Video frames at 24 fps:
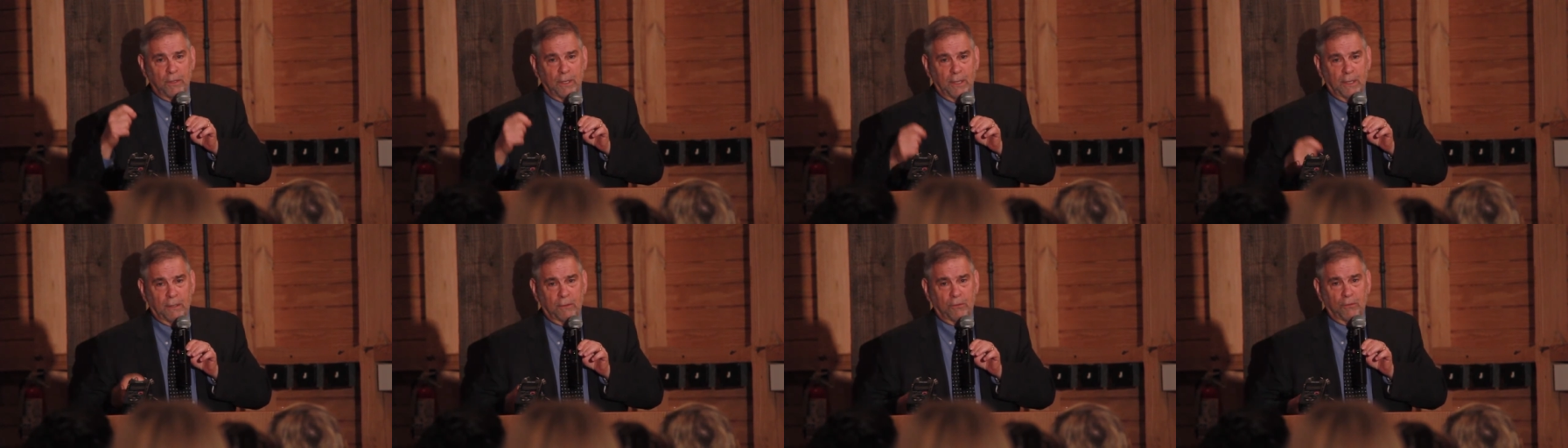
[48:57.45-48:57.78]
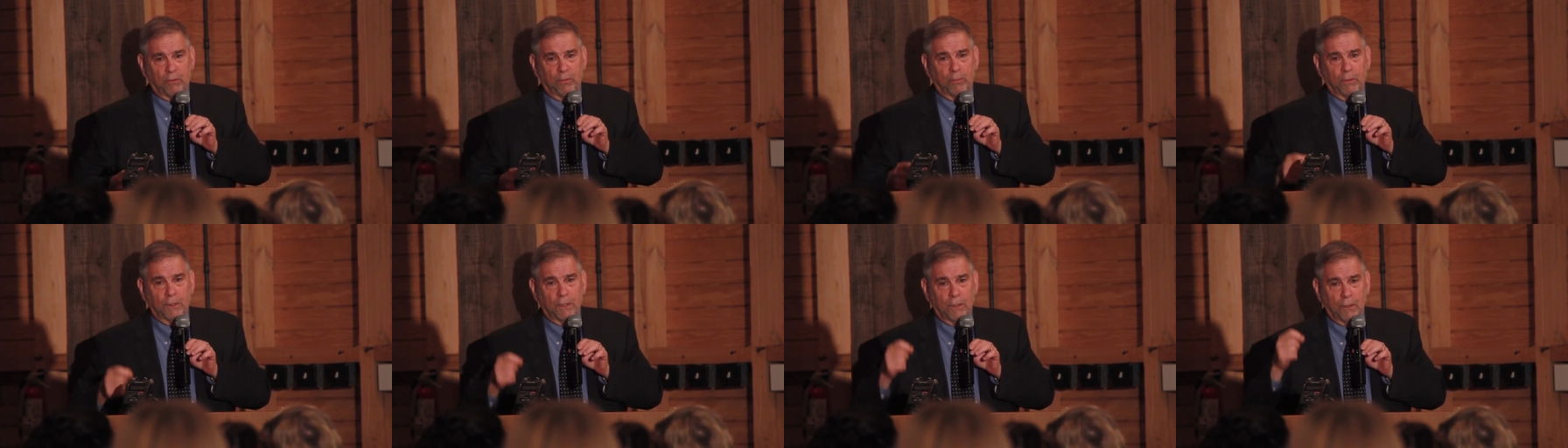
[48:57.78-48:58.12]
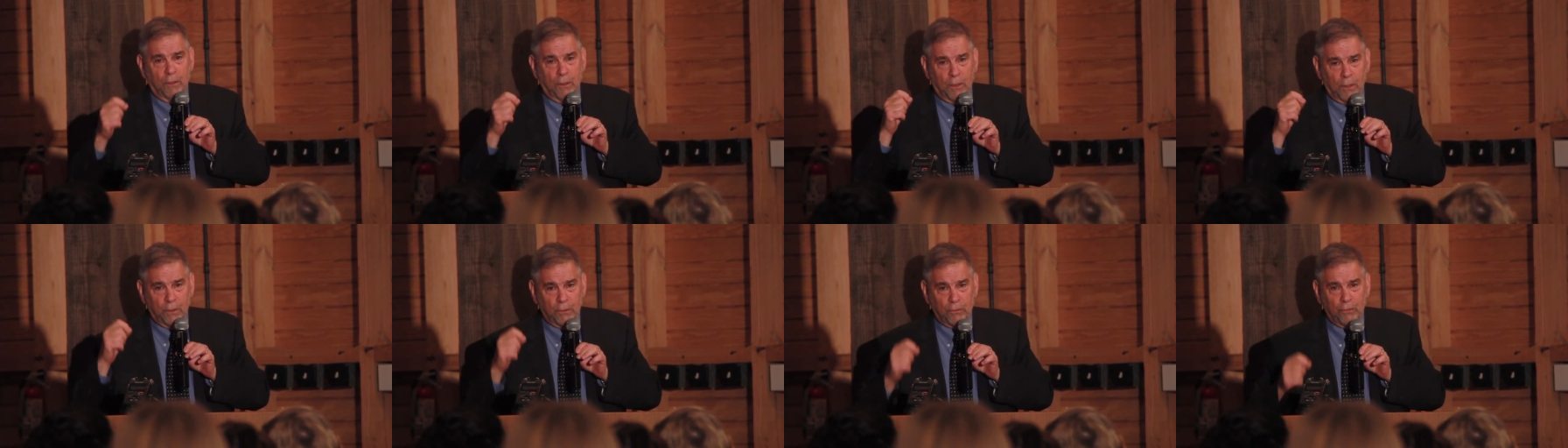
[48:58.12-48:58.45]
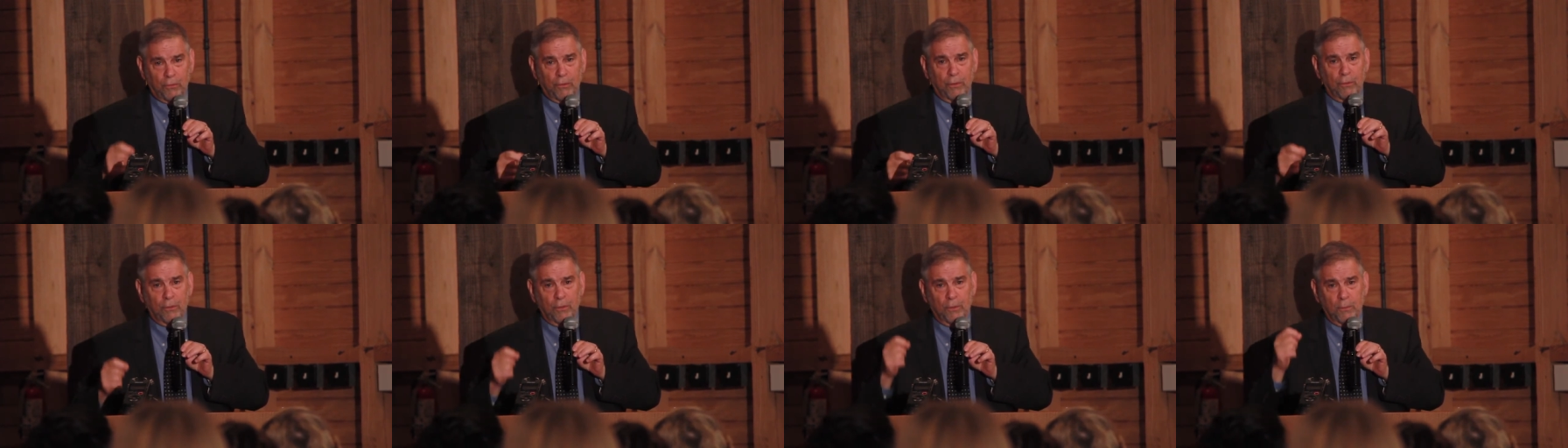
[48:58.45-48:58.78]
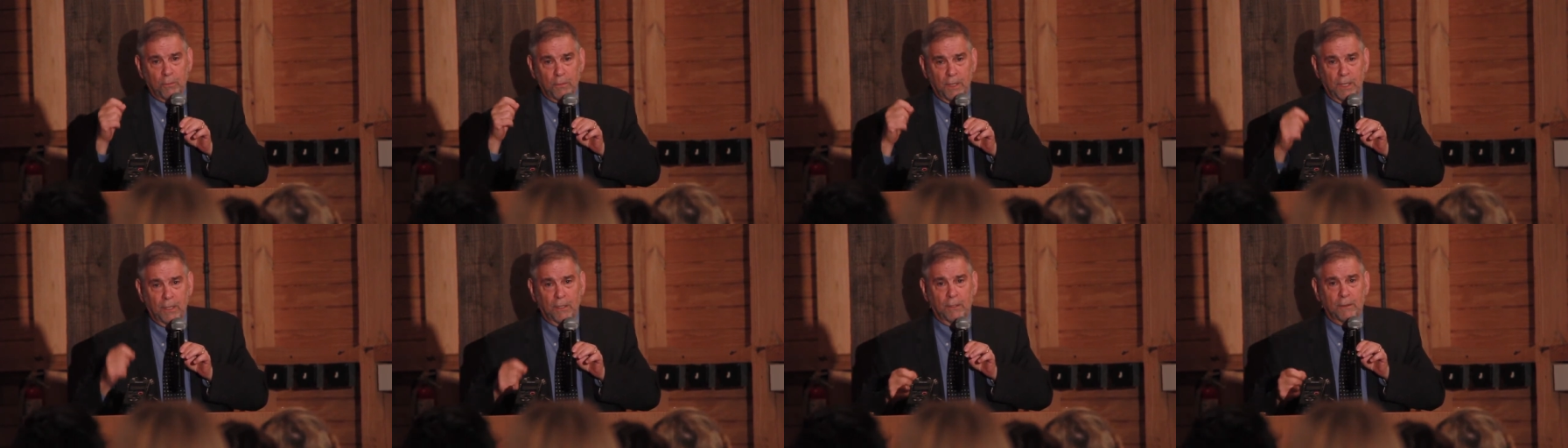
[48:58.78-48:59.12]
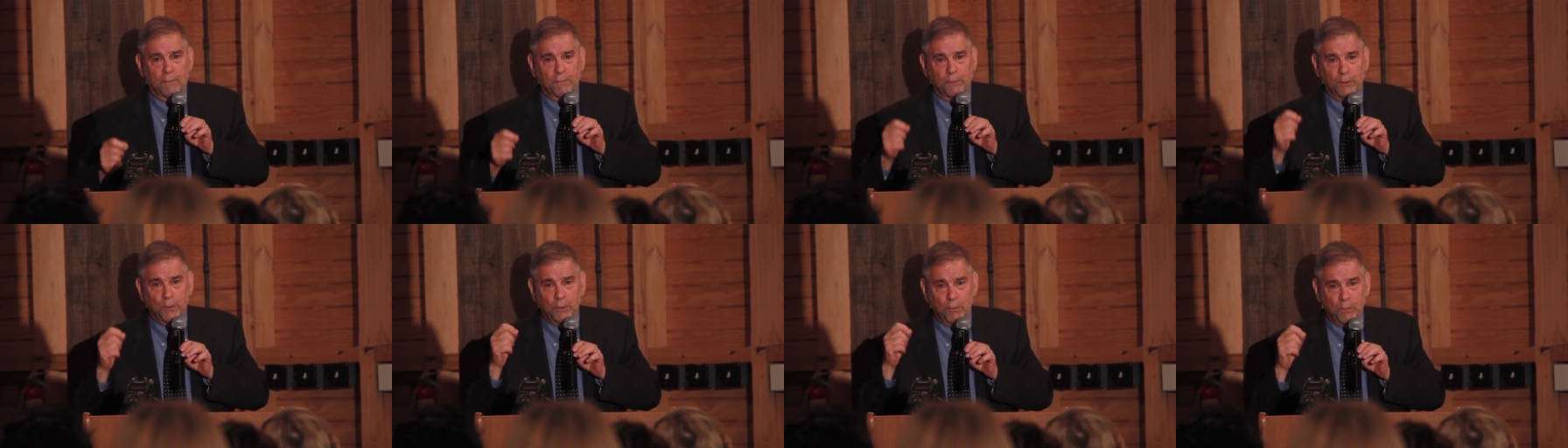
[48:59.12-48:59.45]
that to enlarge the domain
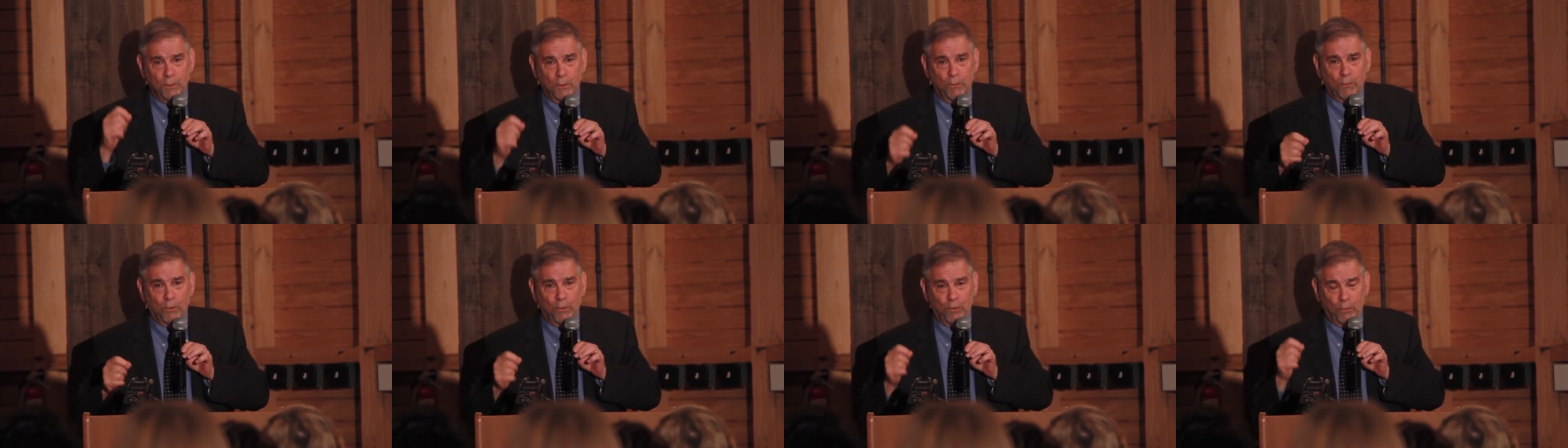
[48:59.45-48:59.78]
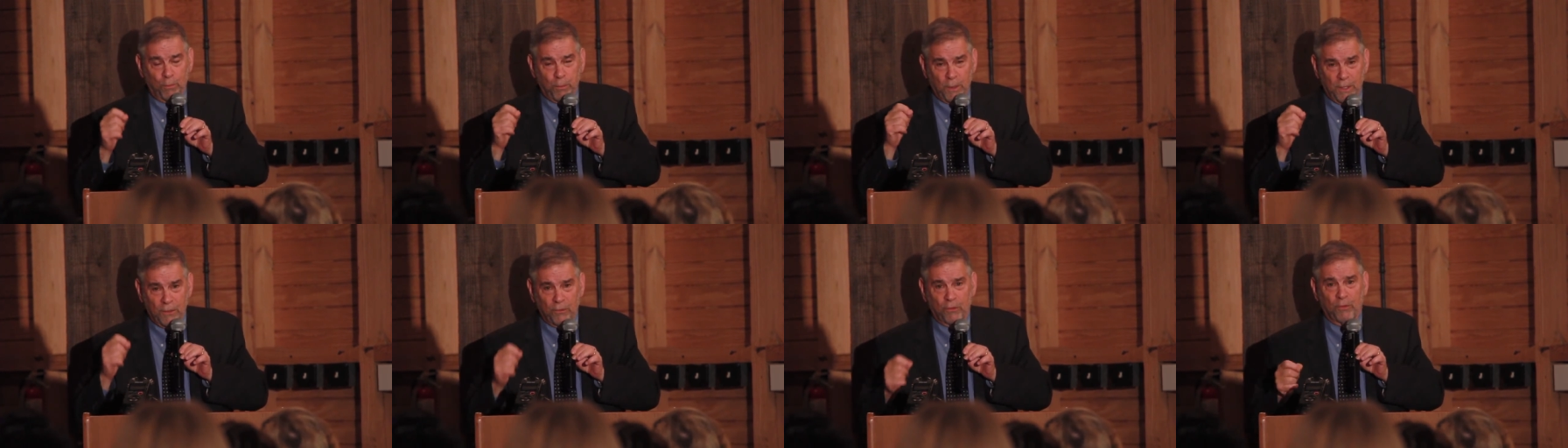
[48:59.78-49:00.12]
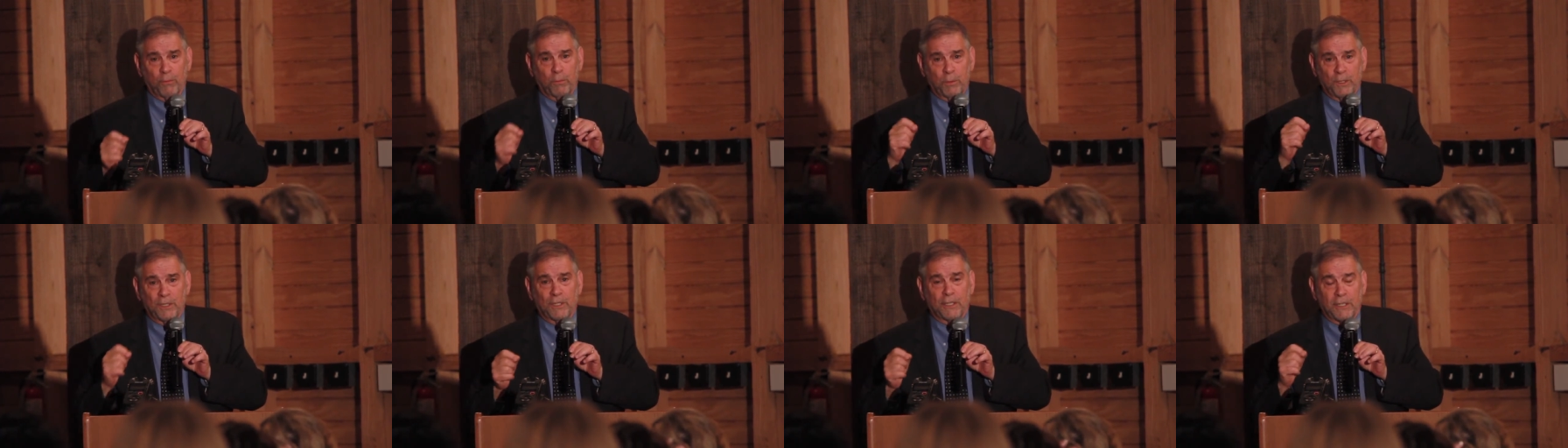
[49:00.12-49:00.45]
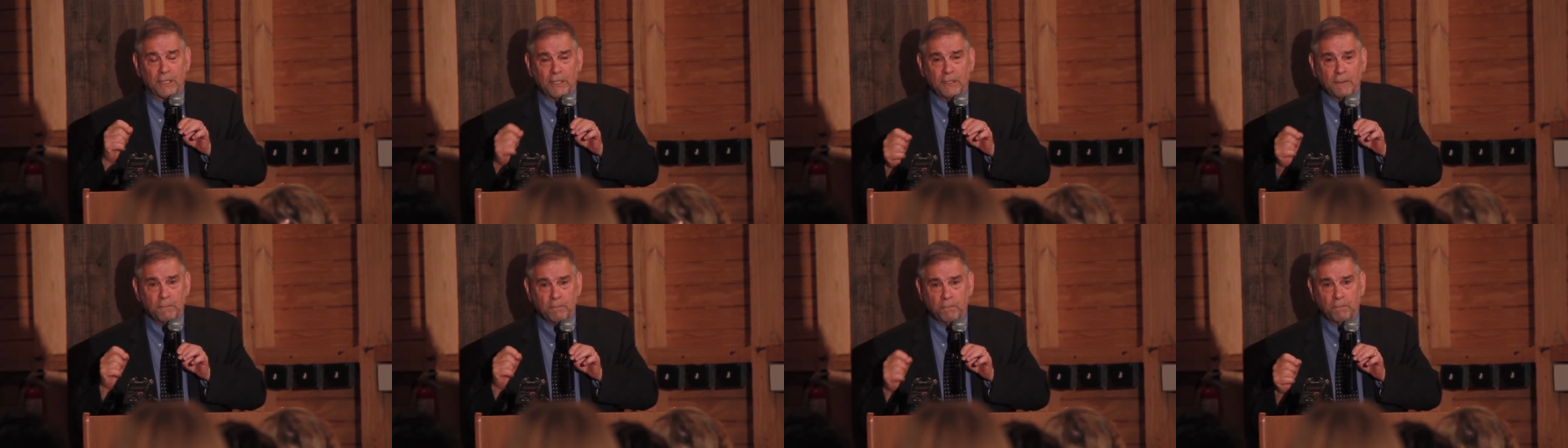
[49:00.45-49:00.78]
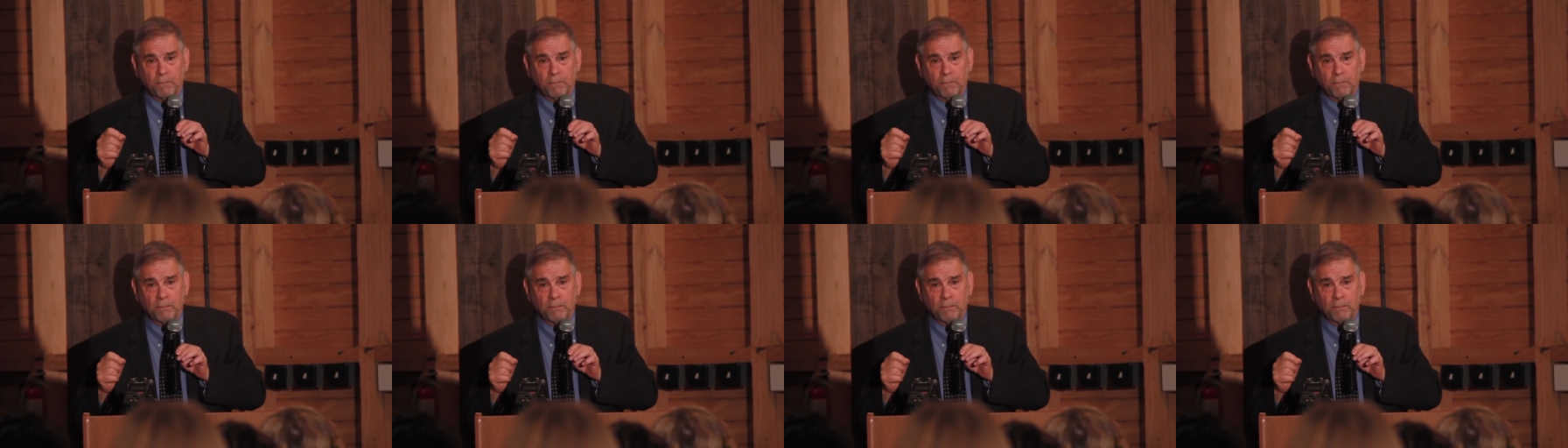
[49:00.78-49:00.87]
of human responsibility,